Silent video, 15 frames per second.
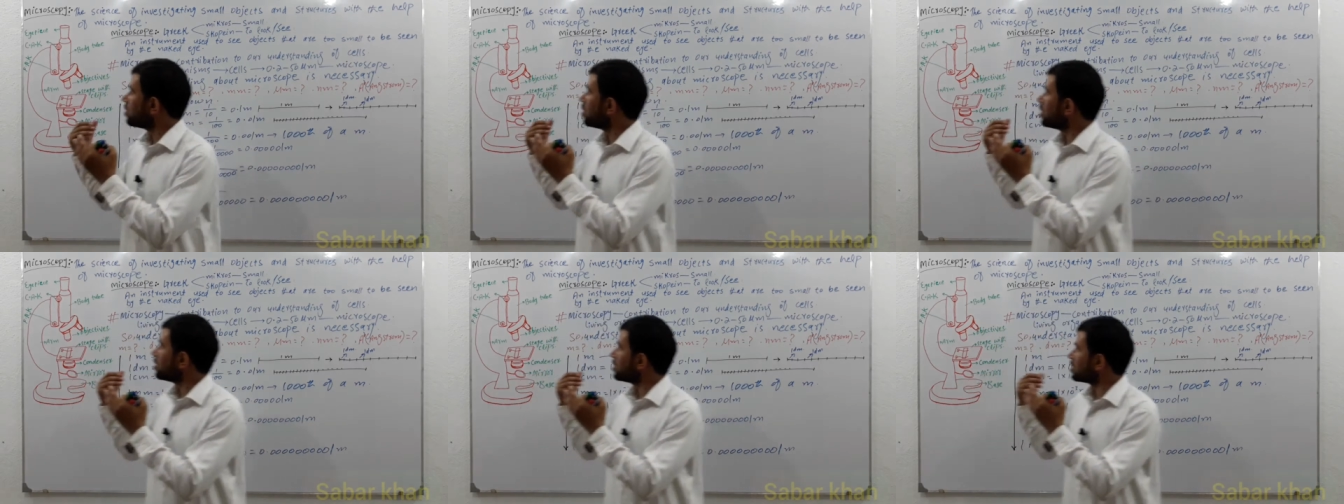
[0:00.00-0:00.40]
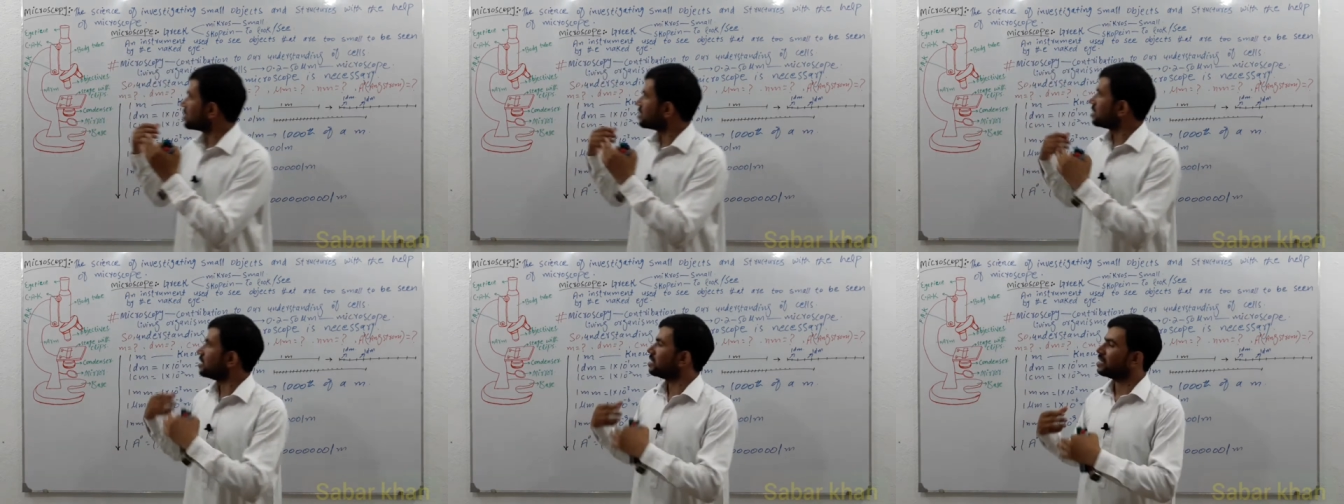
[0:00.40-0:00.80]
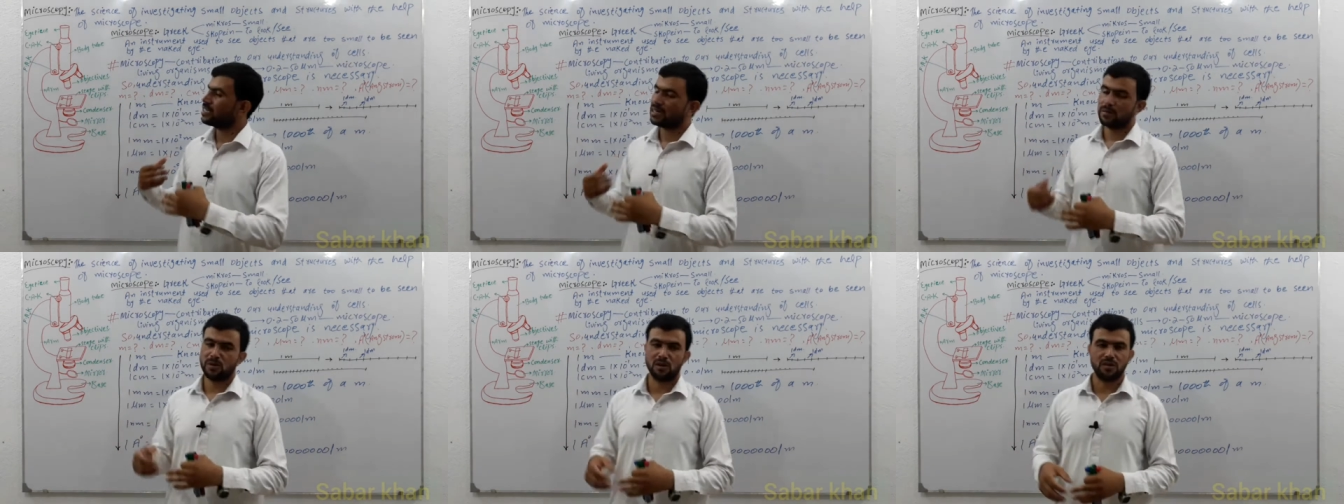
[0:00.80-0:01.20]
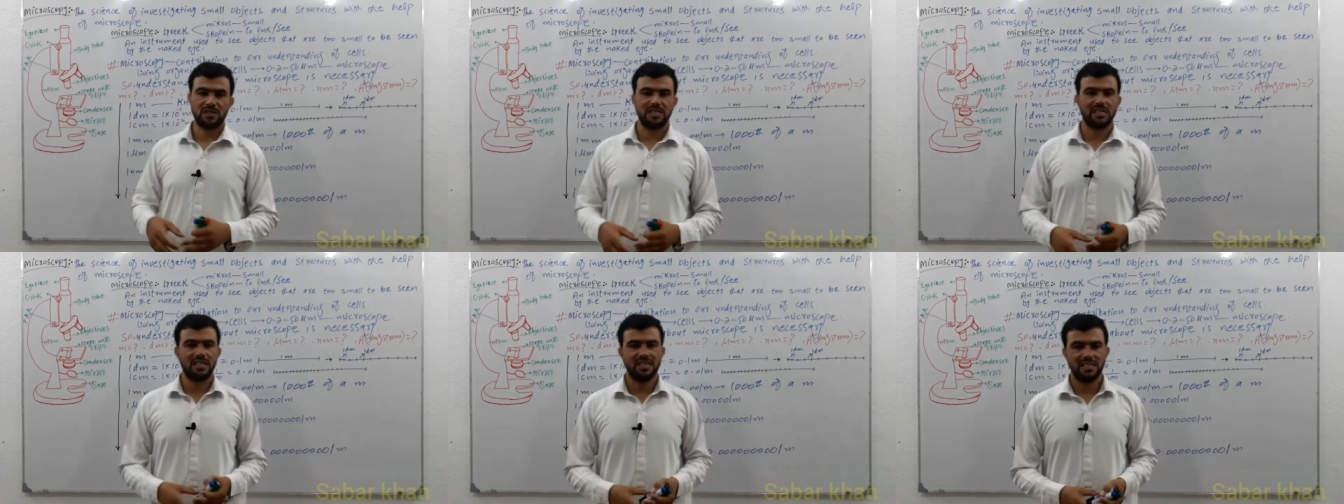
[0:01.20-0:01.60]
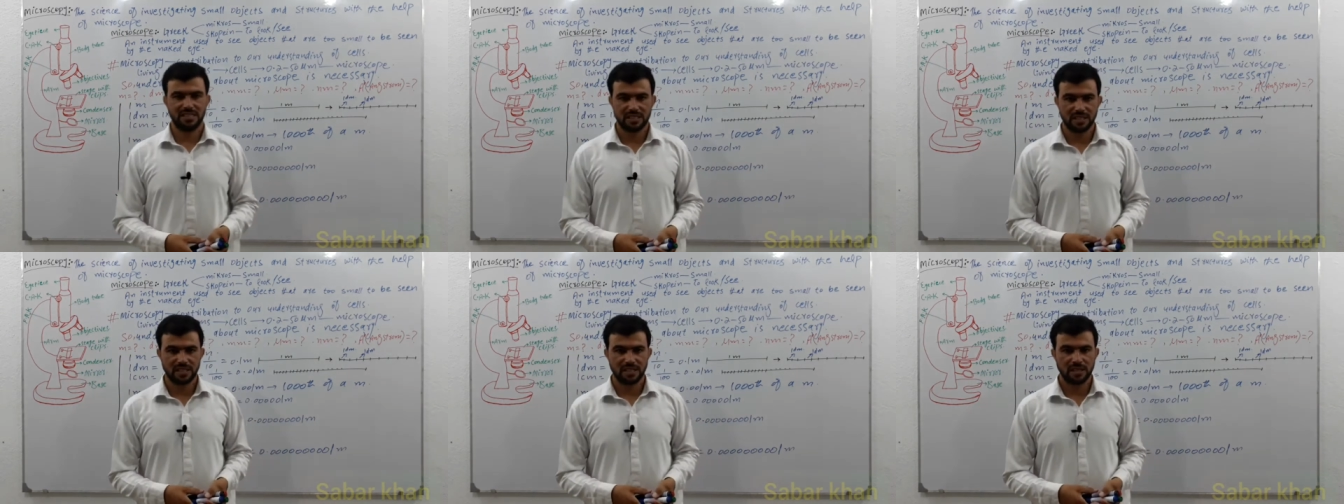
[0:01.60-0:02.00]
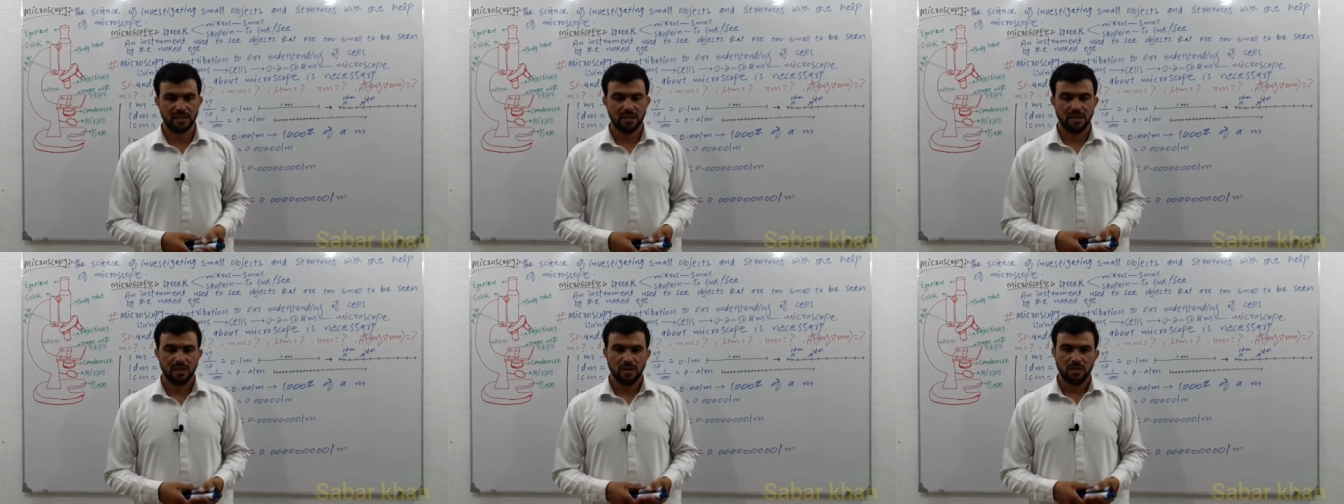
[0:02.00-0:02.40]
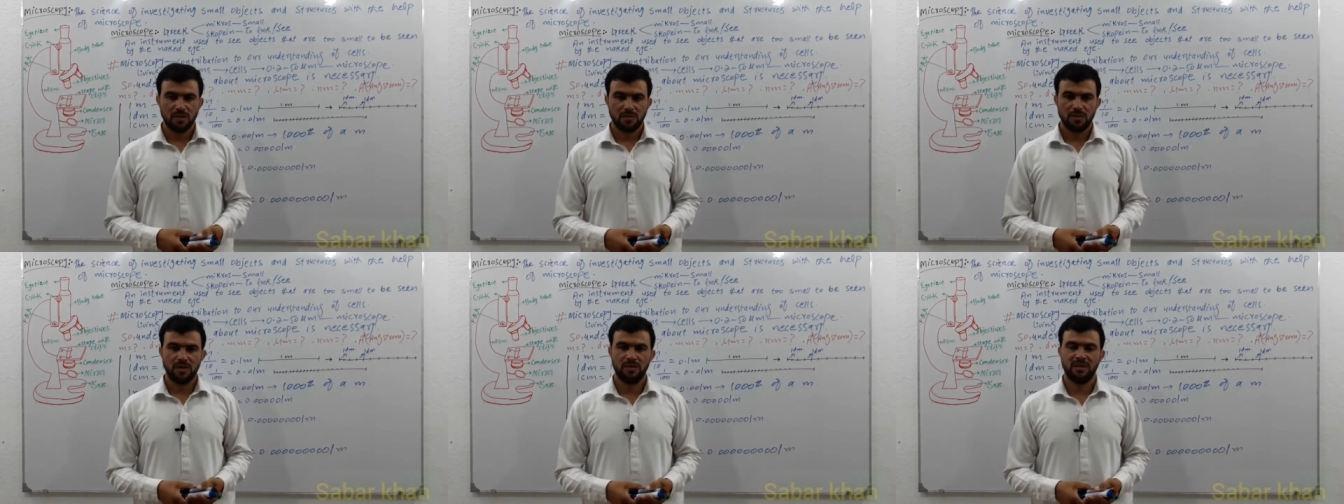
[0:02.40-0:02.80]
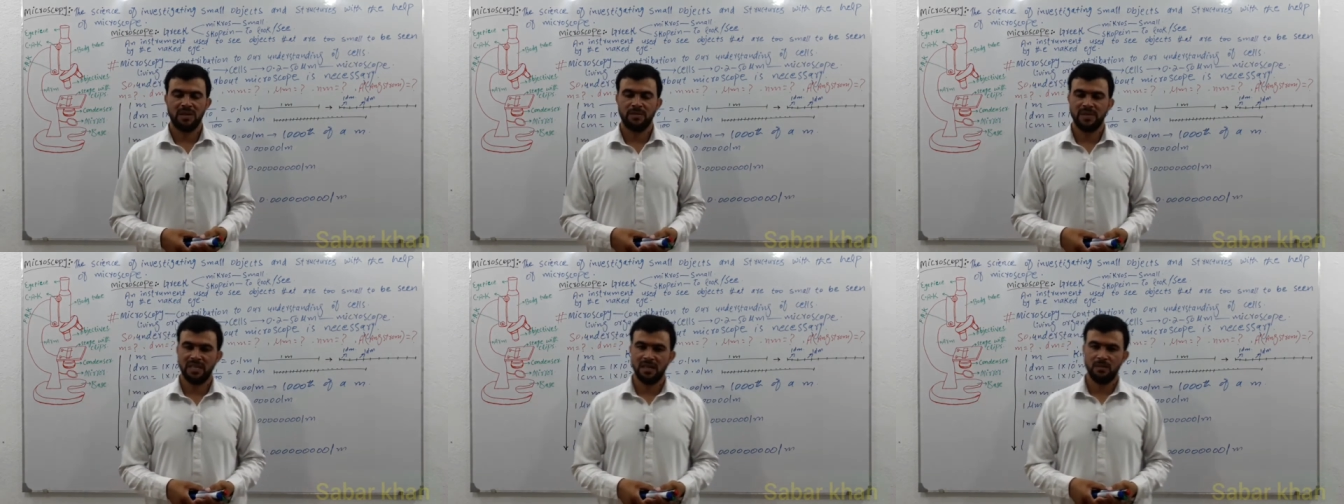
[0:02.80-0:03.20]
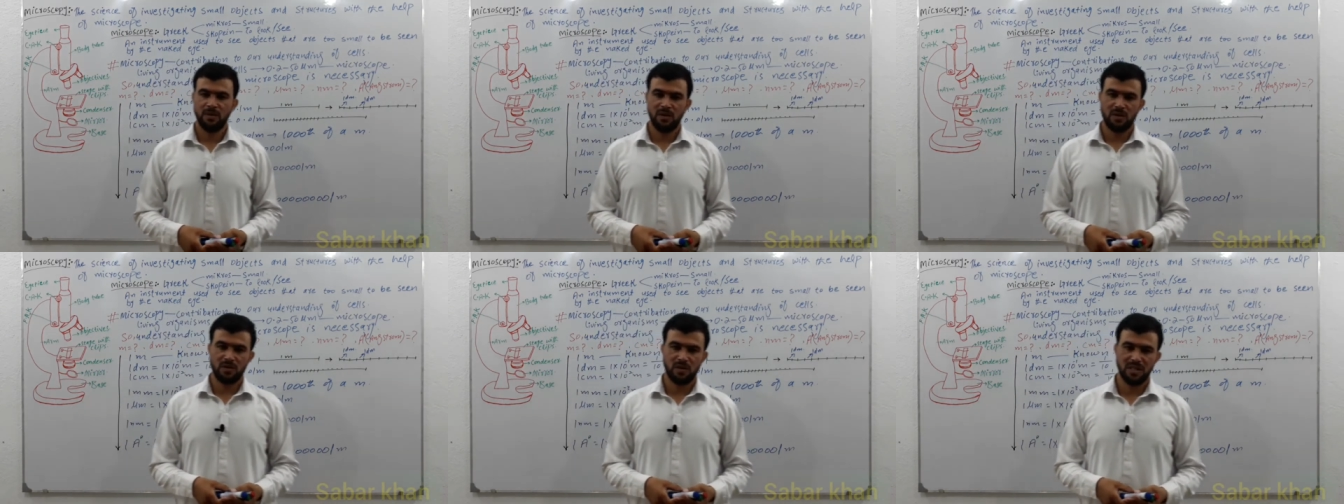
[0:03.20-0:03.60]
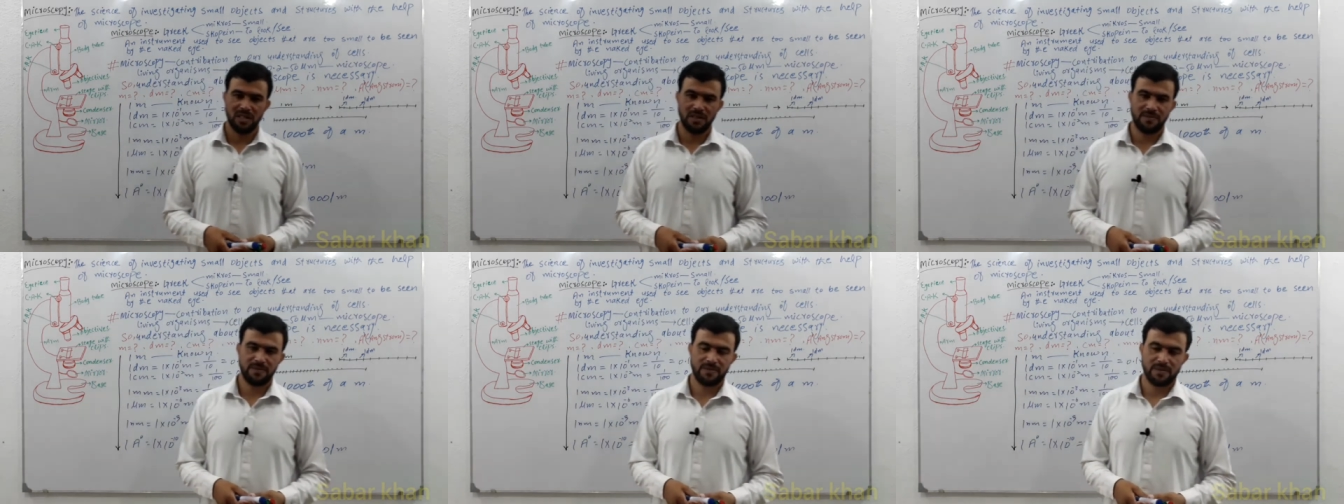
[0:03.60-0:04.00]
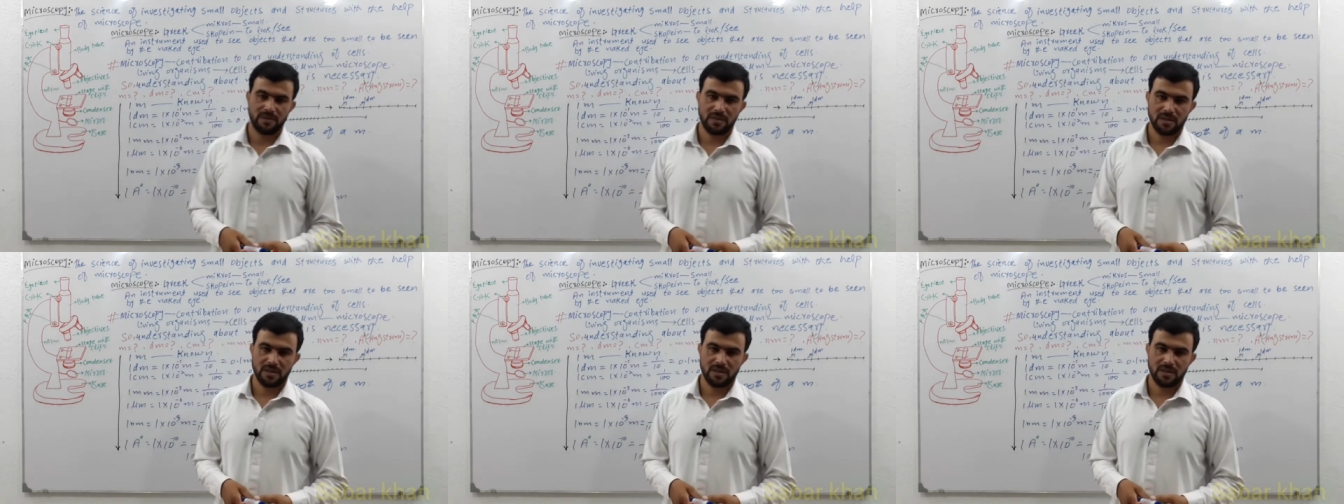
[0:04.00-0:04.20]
understanding about the lecture we will be able to give